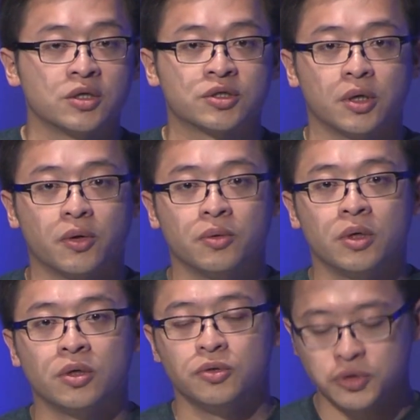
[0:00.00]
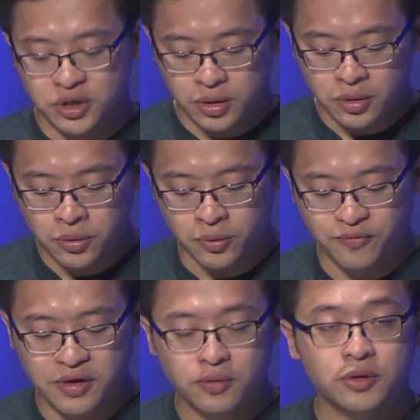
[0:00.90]
So users who
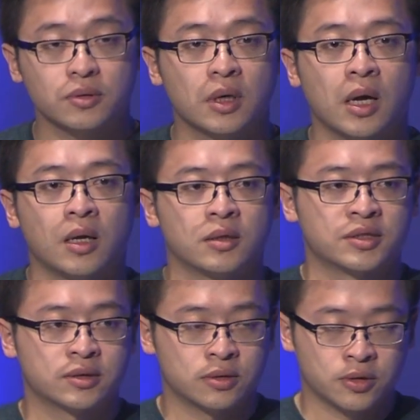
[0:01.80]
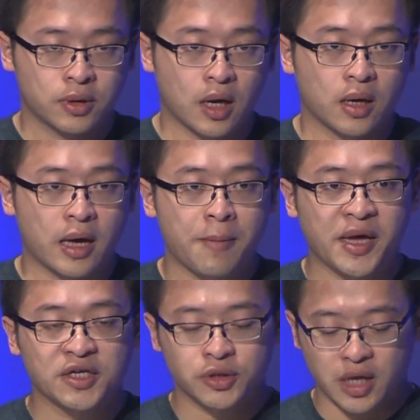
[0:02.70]
view
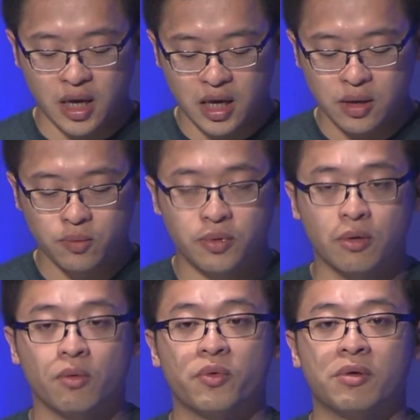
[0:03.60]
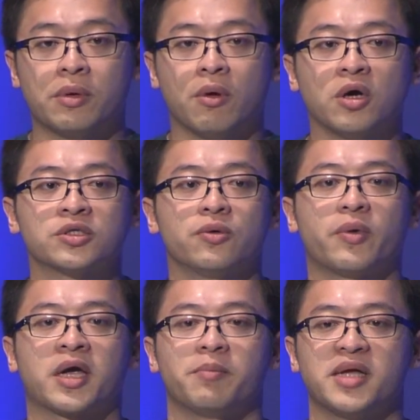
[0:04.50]
application A, we will also
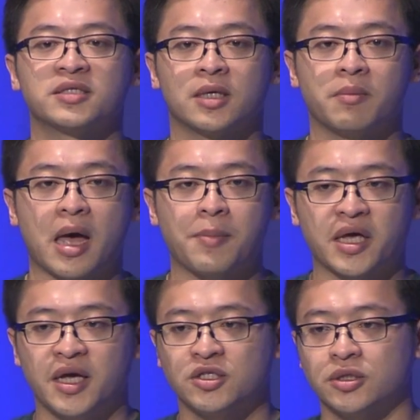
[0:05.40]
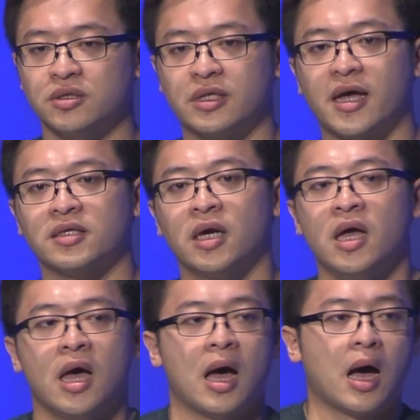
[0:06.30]
recommend some application that
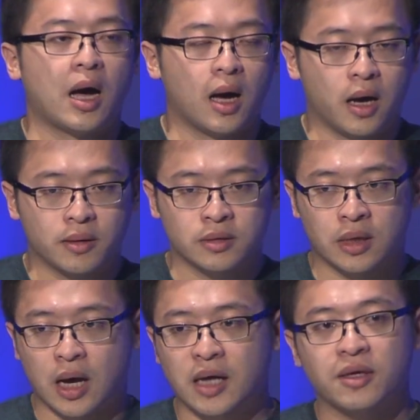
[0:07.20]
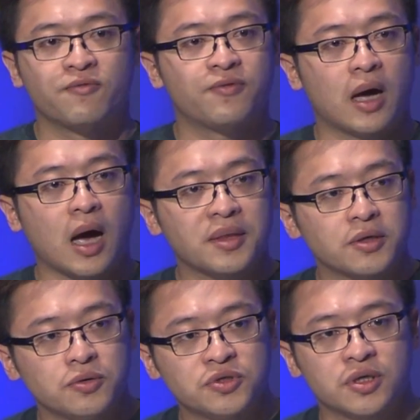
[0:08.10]
other
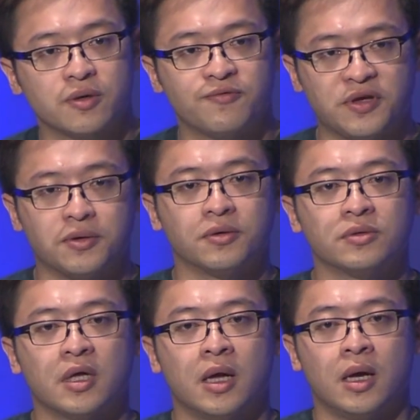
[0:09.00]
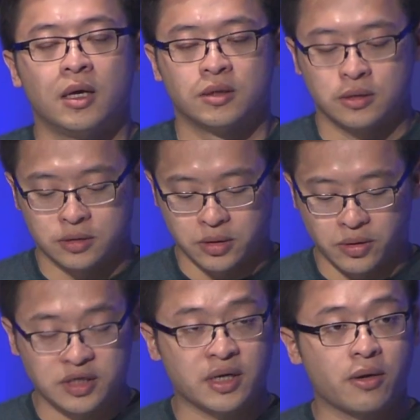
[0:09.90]
users view. So
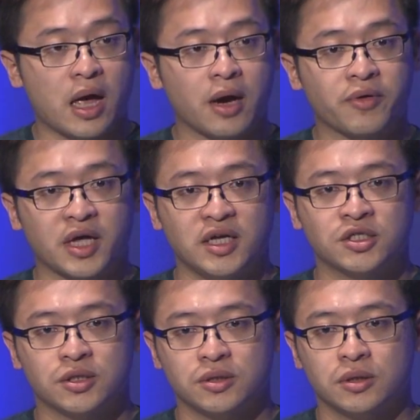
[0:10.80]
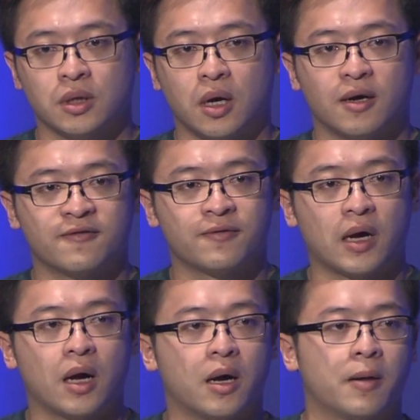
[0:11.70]
it's an aggregation of
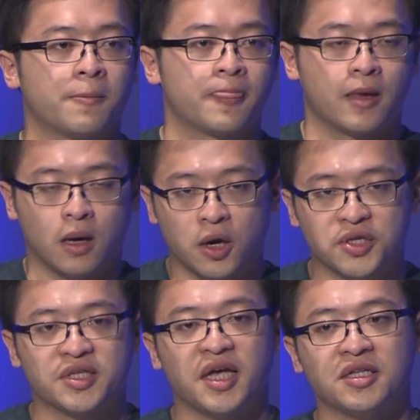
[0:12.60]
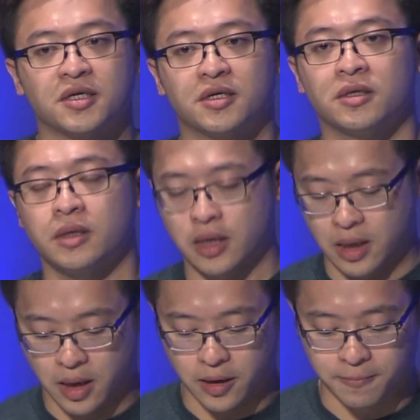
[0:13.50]
all the data,
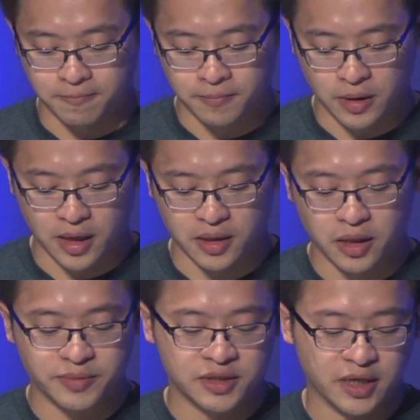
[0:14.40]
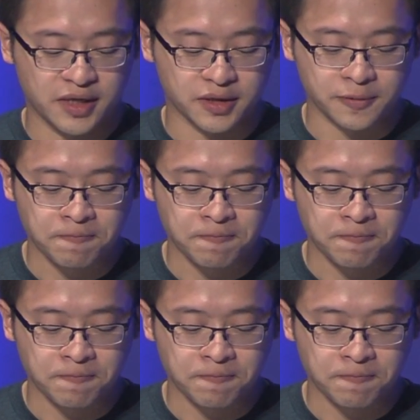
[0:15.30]
anonymous data.